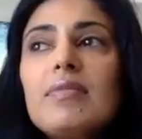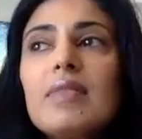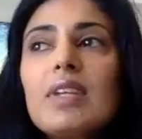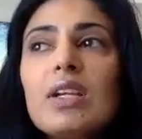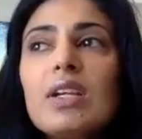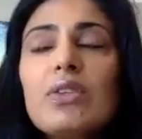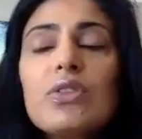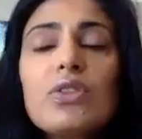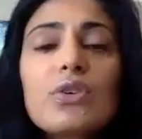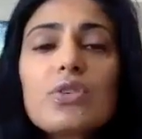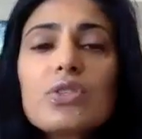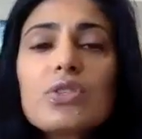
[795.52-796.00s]

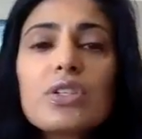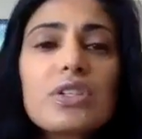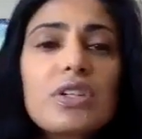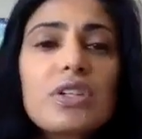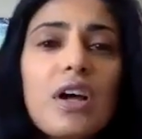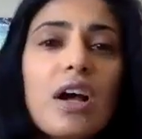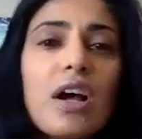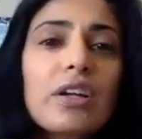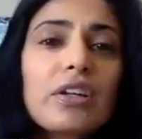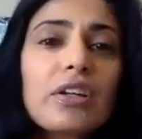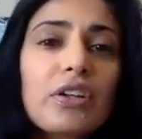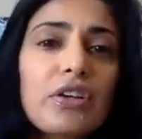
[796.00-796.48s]
Those are
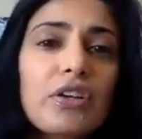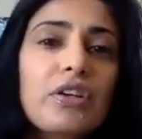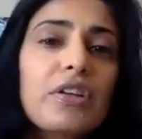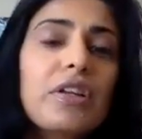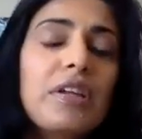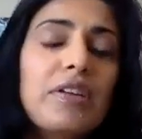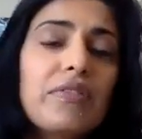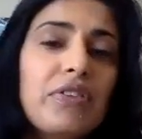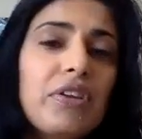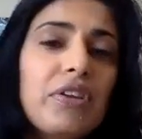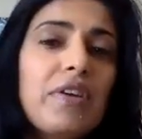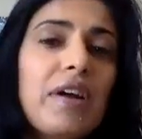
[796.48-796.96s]
not good
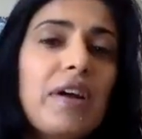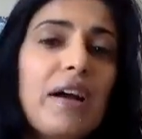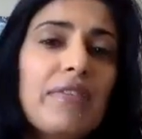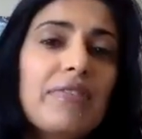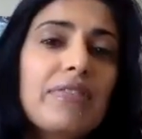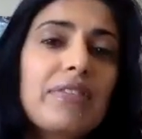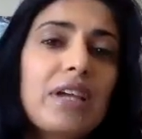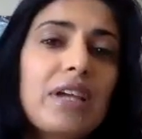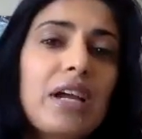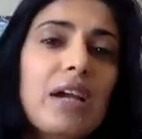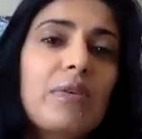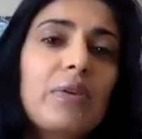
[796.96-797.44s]
if you have
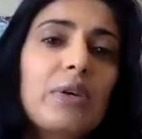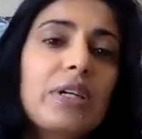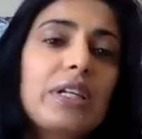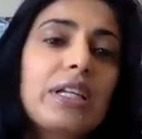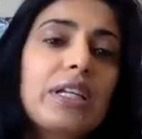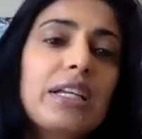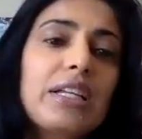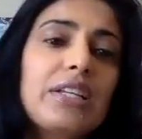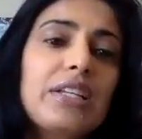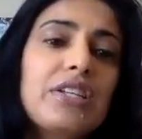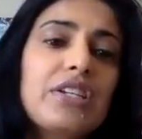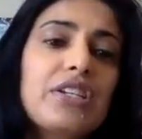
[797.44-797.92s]
thyroid
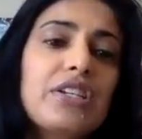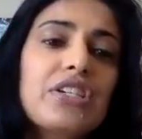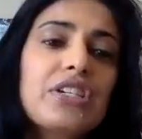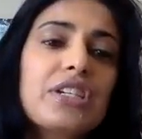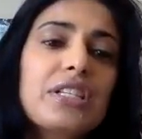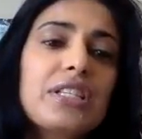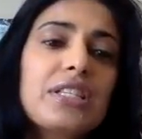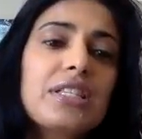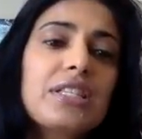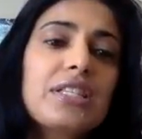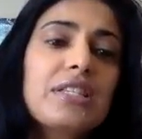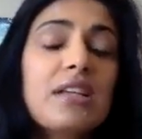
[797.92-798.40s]

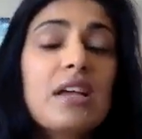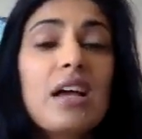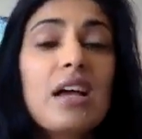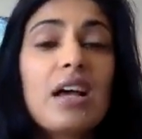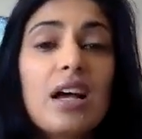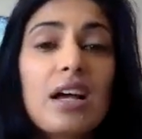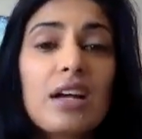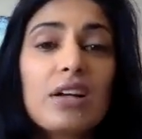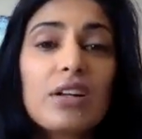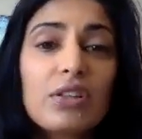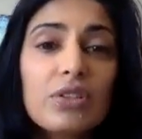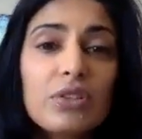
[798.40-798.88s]
conditions.
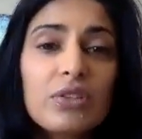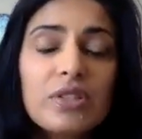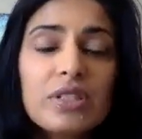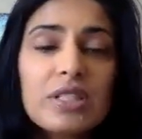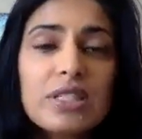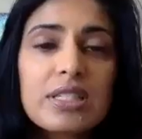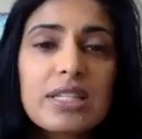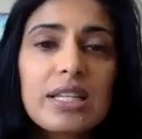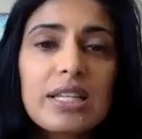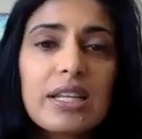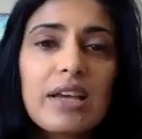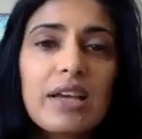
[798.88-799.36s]

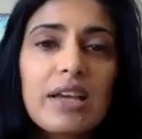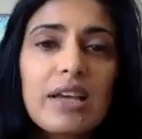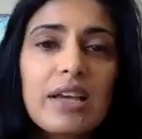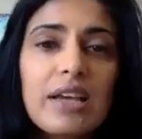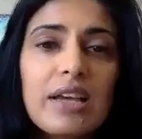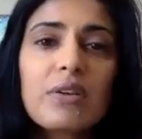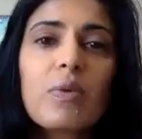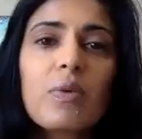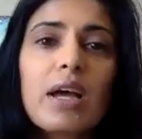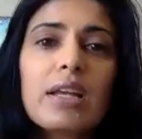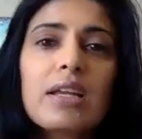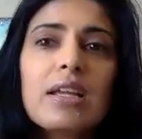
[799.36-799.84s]
Gluten's
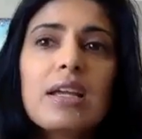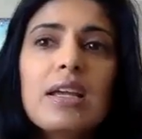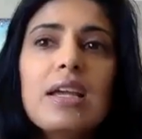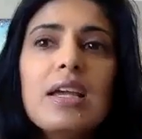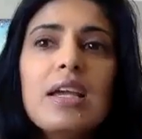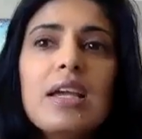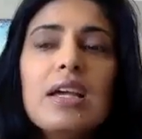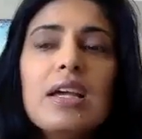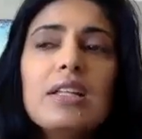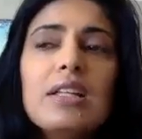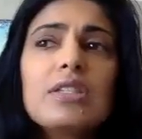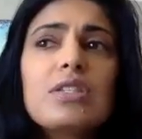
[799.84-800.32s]
another one.
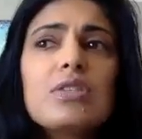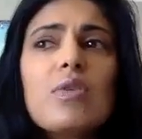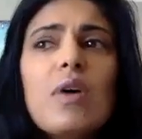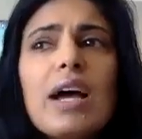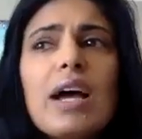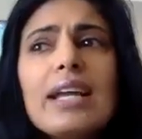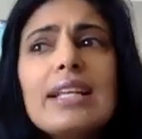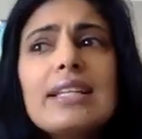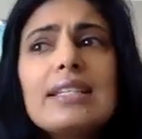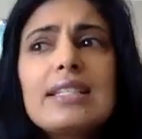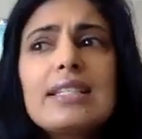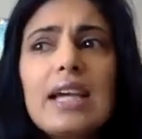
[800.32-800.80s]
And so
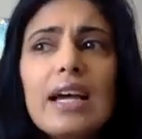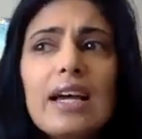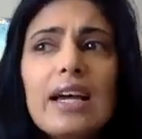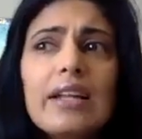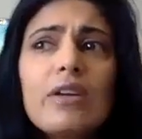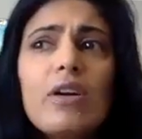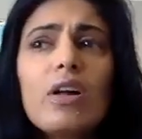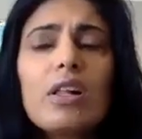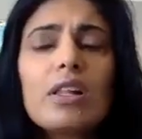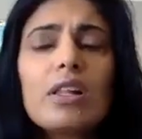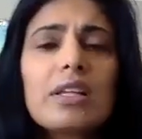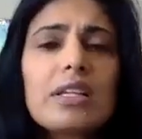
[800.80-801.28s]
I'd
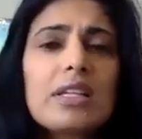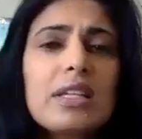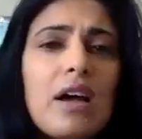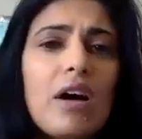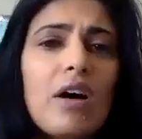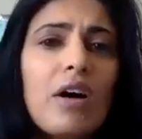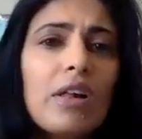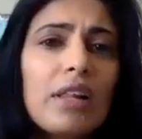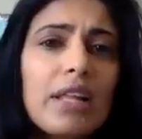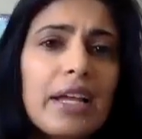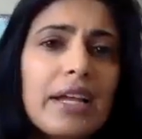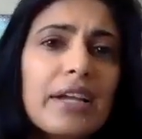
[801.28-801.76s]
done
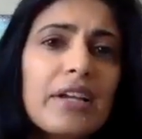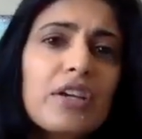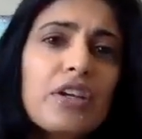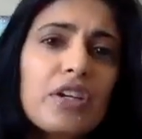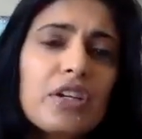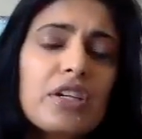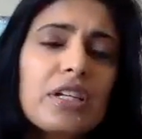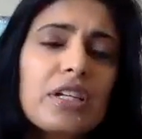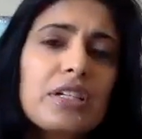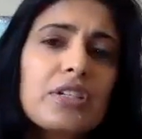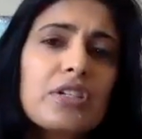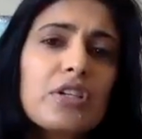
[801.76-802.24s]
all I
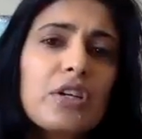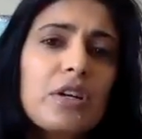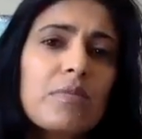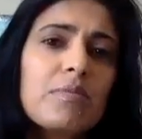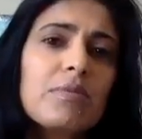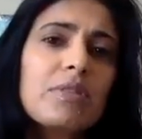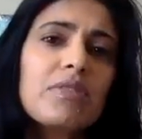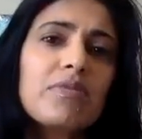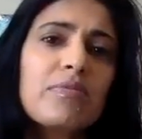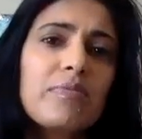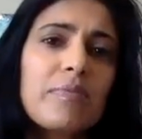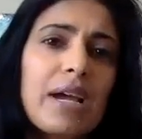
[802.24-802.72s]
could in
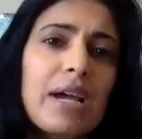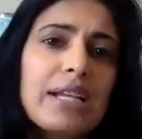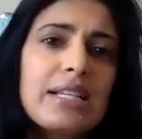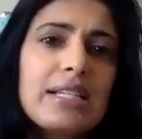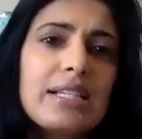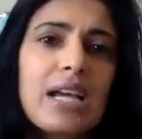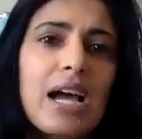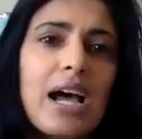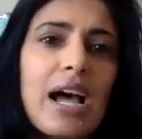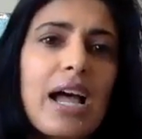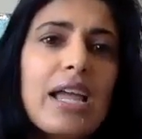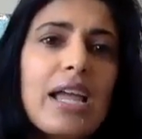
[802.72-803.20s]
terms of my
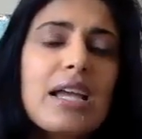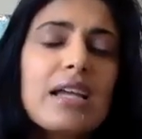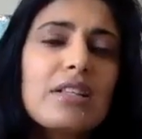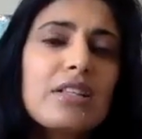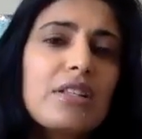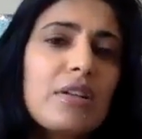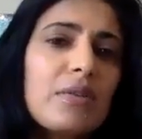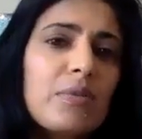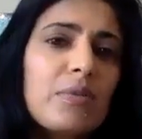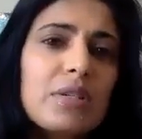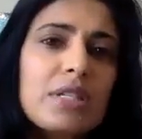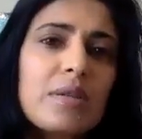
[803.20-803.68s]
diet.
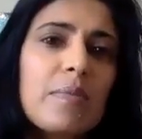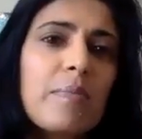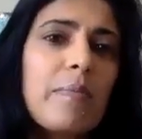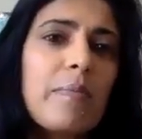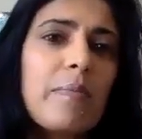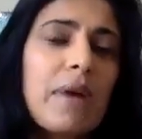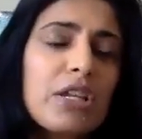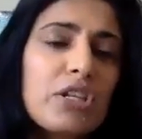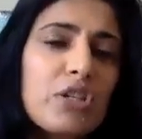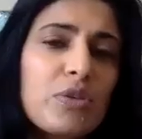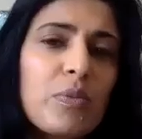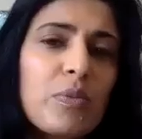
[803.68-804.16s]
There wasn't
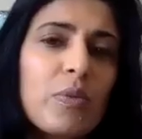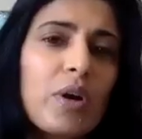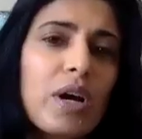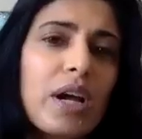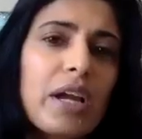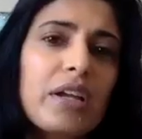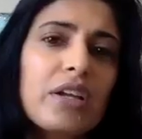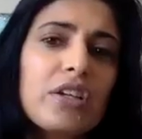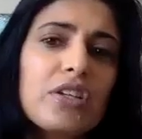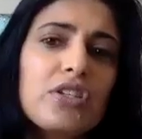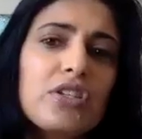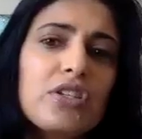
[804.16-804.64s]
much more I
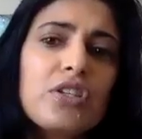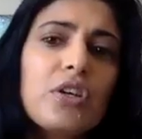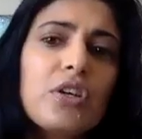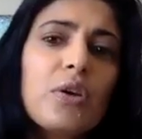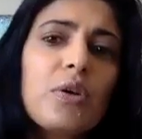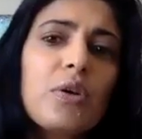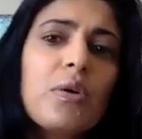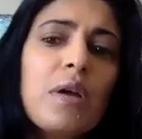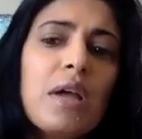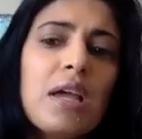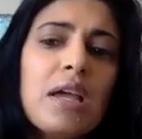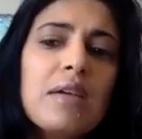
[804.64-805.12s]
could do.